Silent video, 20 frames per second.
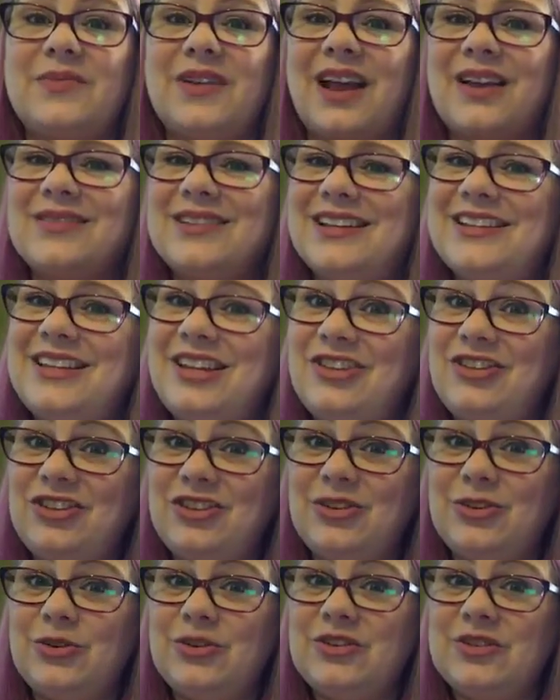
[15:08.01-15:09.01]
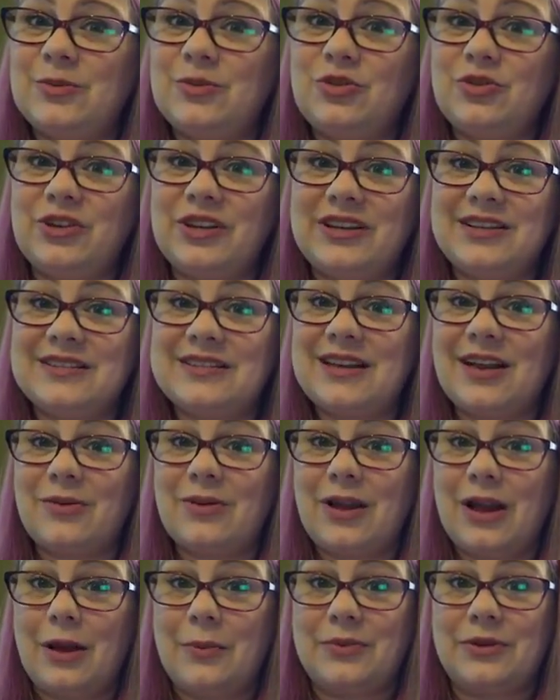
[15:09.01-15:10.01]
But I'm going to teach you some tricks that
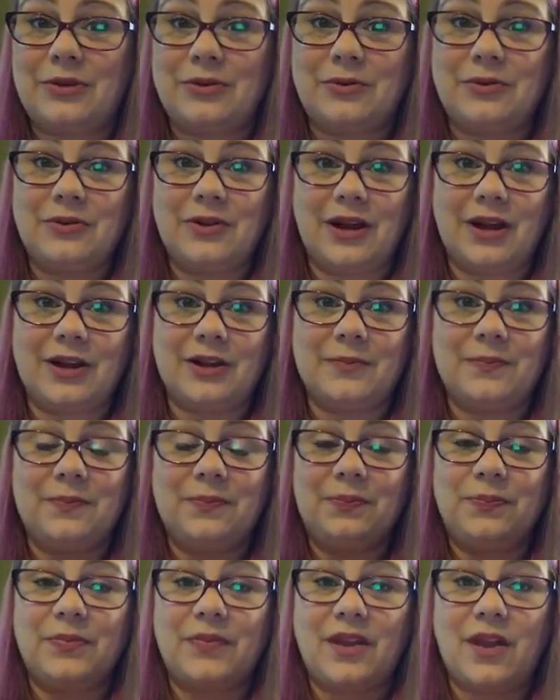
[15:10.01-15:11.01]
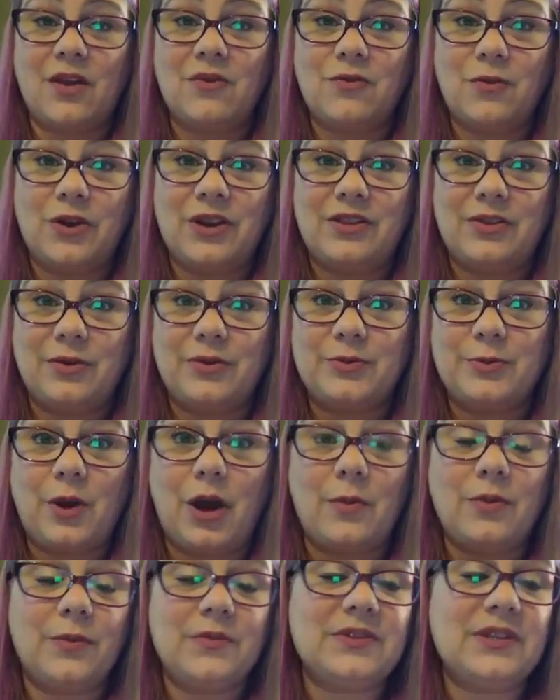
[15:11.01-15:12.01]
will help you avoid those
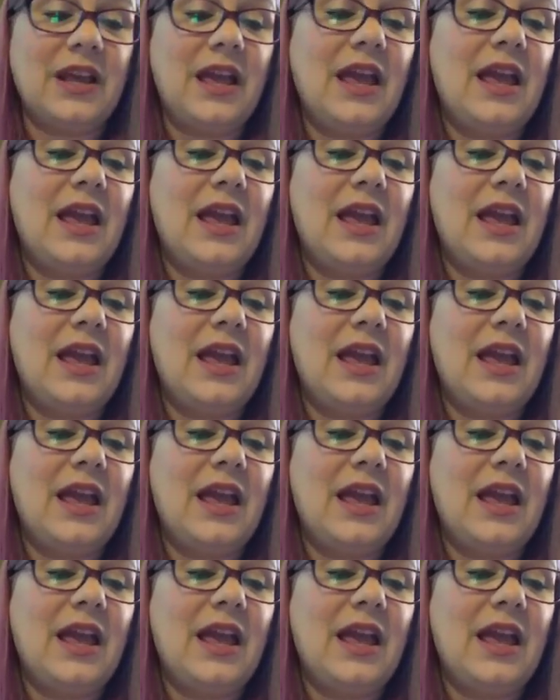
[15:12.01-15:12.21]
problems.